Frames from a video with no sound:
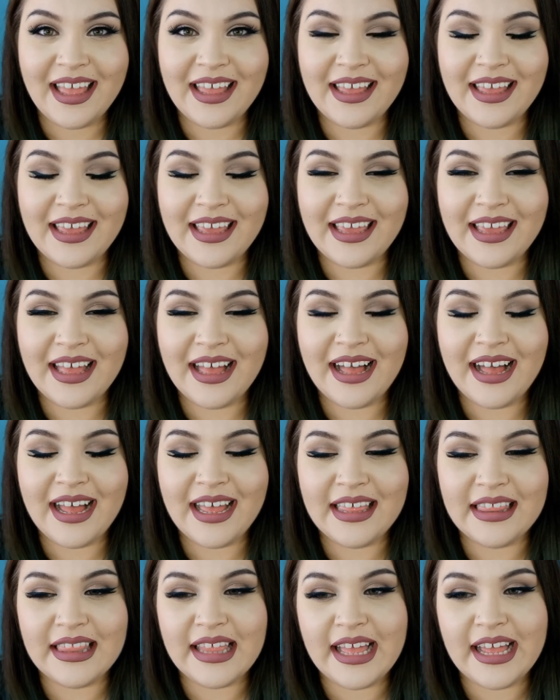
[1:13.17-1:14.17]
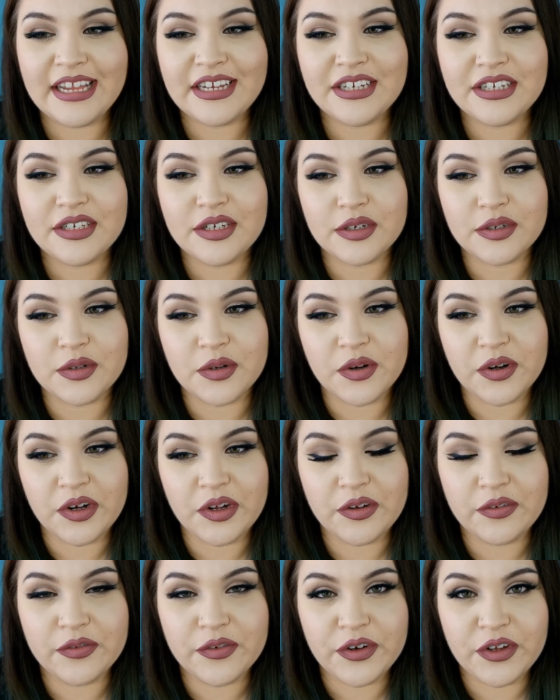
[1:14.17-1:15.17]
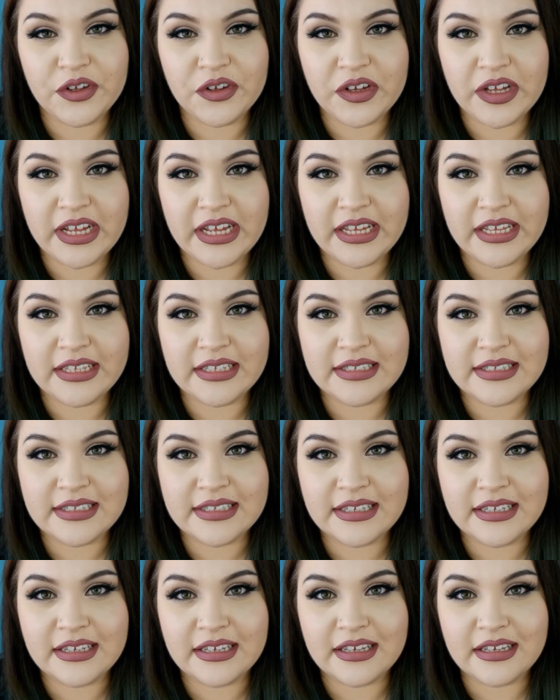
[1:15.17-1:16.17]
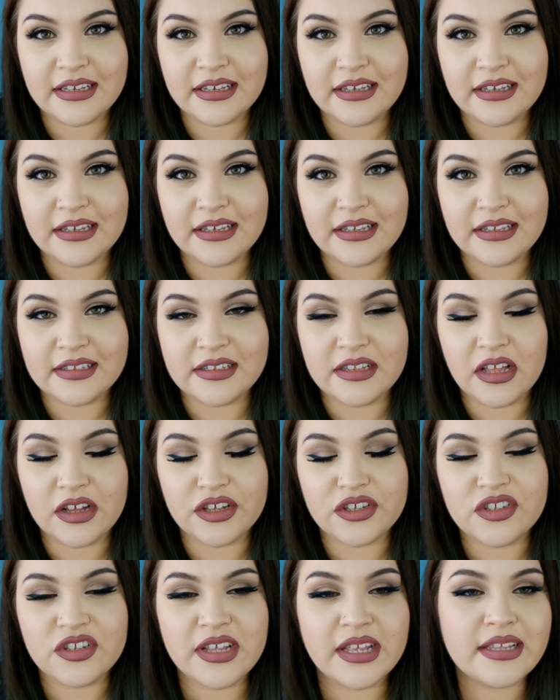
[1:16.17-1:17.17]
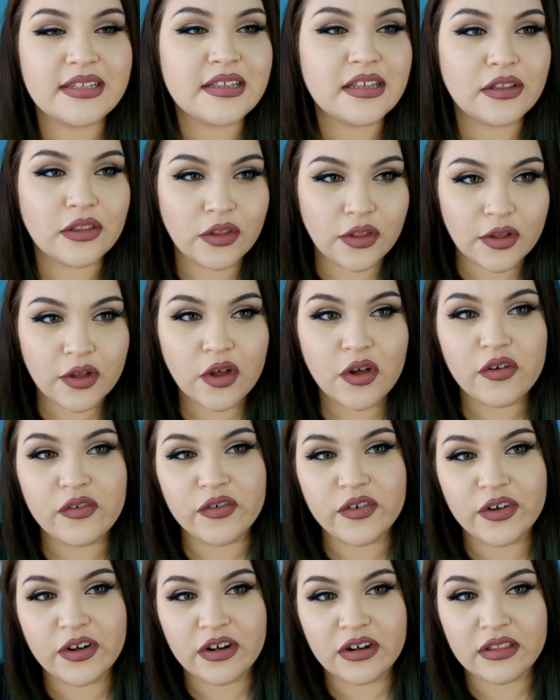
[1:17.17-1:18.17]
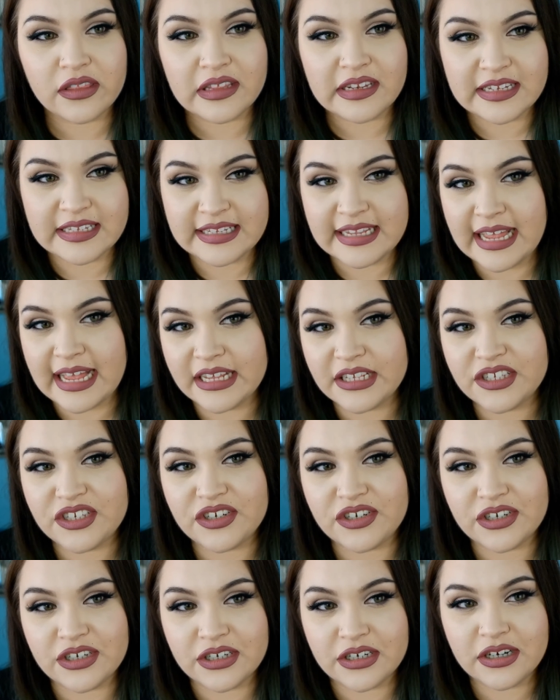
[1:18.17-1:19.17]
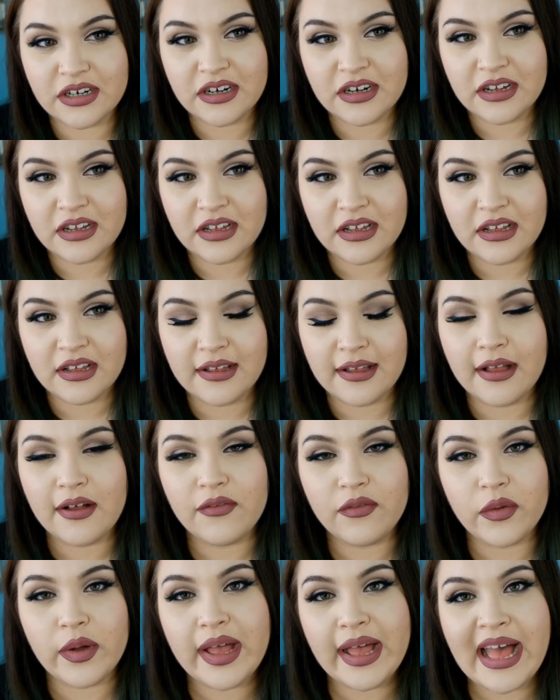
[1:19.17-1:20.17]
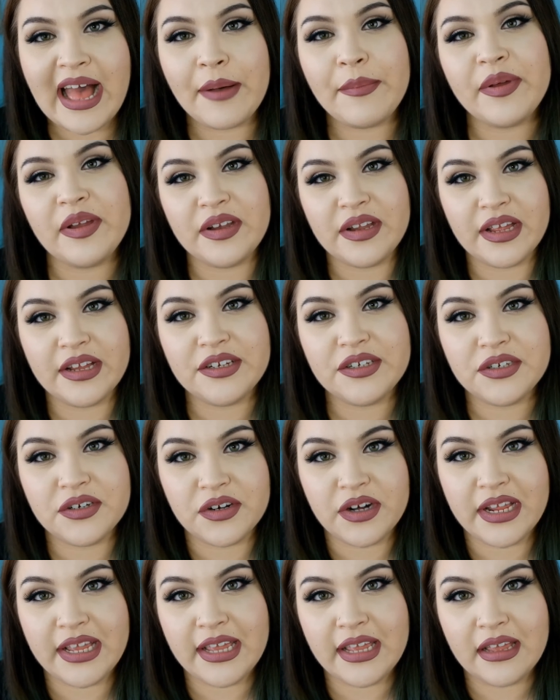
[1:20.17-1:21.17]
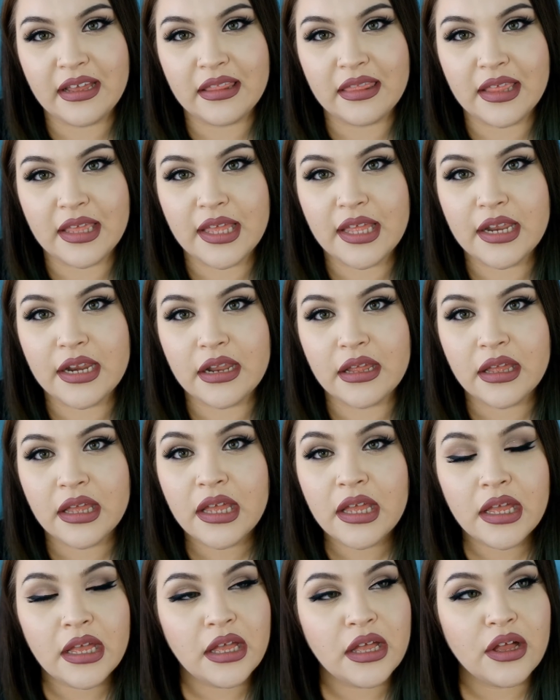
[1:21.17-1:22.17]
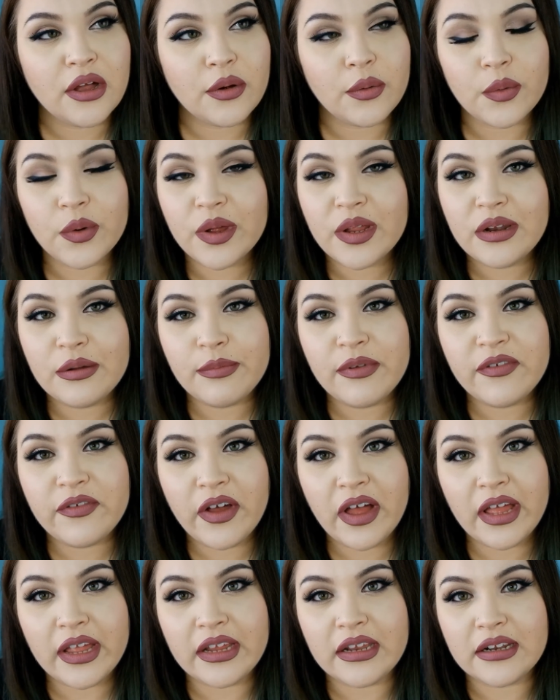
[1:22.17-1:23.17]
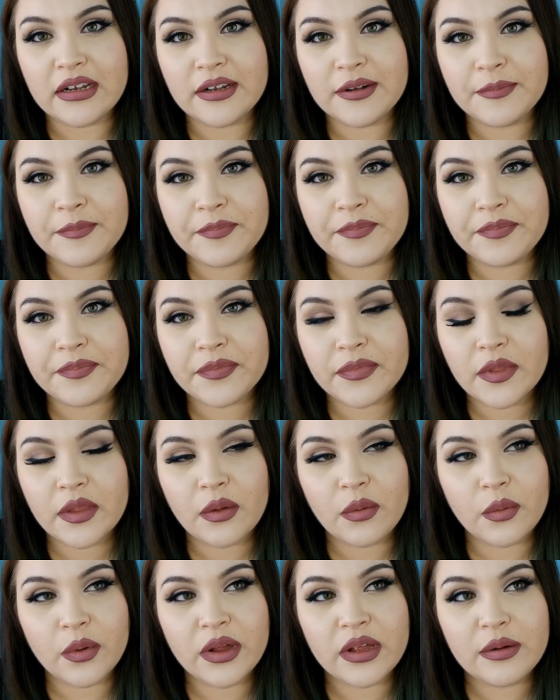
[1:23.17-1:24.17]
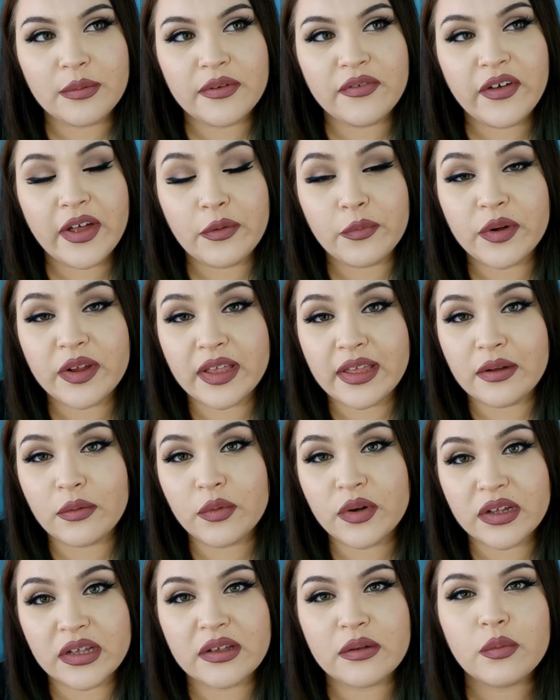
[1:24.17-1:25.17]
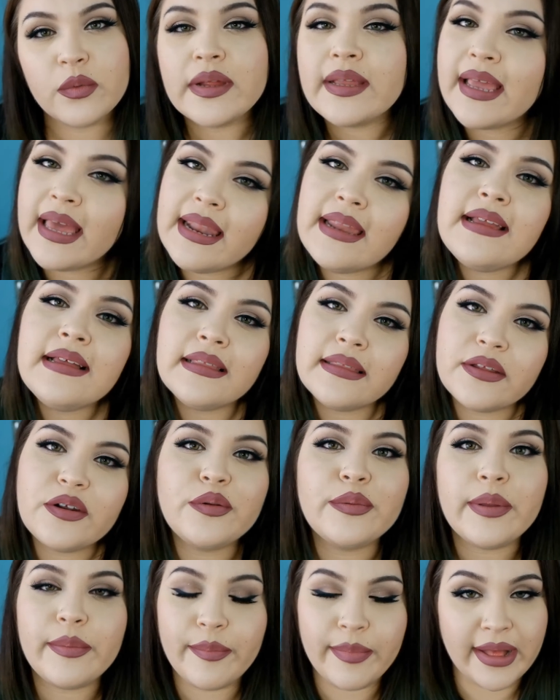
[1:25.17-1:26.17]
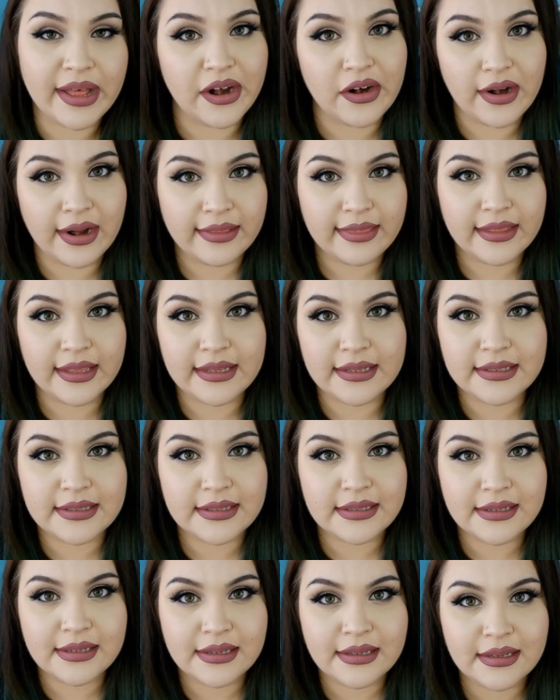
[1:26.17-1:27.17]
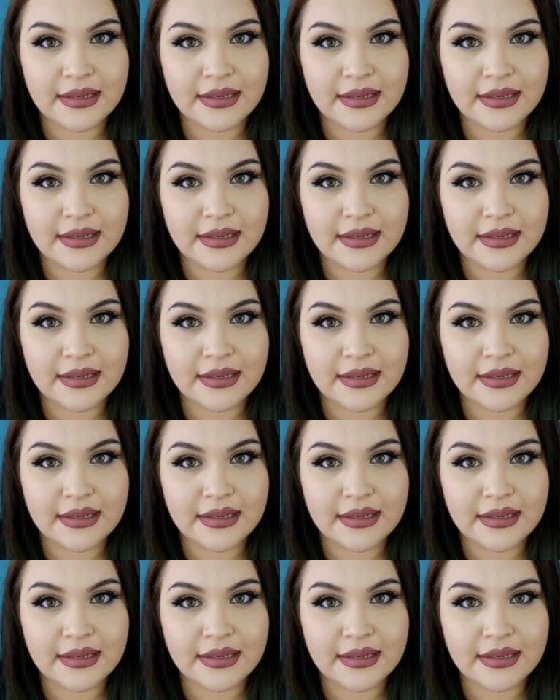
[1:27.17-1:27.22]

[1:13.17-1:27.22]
a eyelash tutorial for you guys. As long as you guys can look over the disaster of what happened yesterday, then we're gonna be fine. We're gonna be fine. We're getting a little bit better at this.